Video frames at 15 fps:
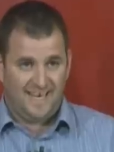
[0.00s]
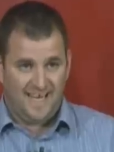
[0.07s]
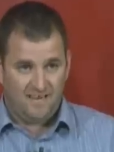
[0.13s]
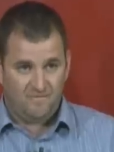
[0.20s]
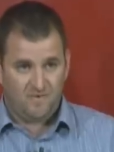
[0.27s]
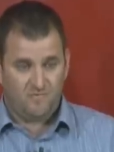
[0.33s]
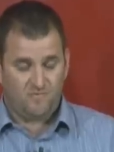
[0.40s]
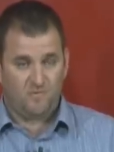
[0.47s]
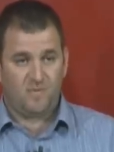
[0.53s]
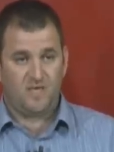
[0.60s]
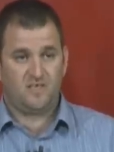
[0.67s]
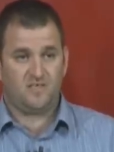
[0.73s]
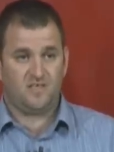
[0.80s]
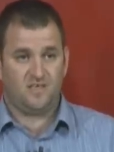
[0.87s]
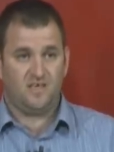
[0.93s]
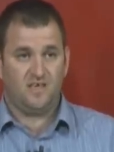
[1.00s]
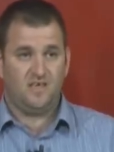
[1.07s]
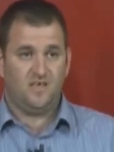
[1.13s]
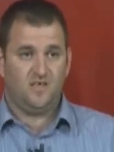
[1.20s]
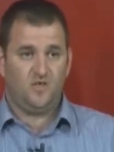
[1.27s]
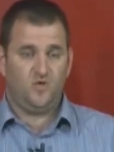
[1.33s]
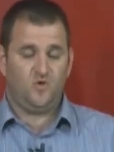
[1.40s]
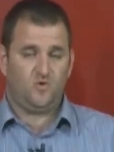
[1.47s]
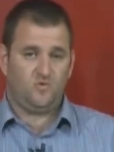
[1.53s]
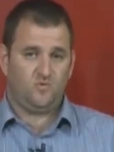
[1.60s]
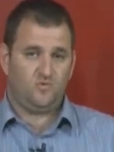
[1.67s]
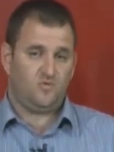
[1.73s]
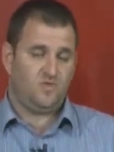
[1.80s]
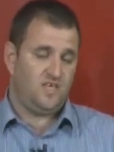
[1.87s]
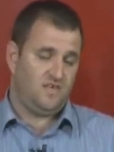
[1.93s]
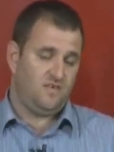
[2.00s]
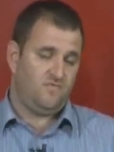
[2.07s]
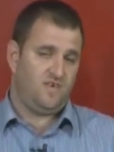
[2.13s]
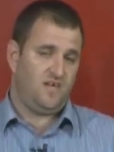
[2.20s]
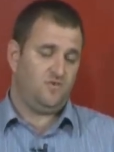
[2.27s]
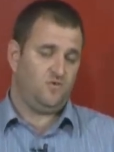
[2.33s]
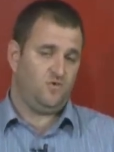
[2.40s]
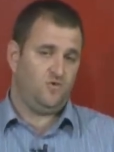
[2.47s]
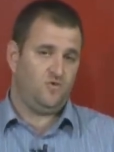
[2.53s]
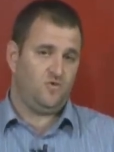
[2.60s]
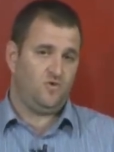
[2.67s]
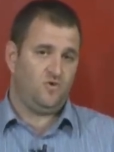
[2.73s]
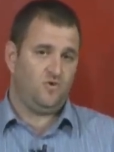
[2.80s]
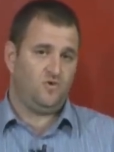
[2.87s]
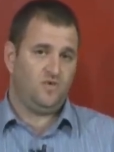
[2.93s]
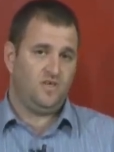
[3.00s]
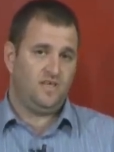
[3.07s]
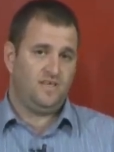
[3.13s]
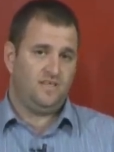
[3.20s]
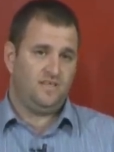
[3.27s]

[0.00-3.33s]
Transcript: live information. You could today find on UGO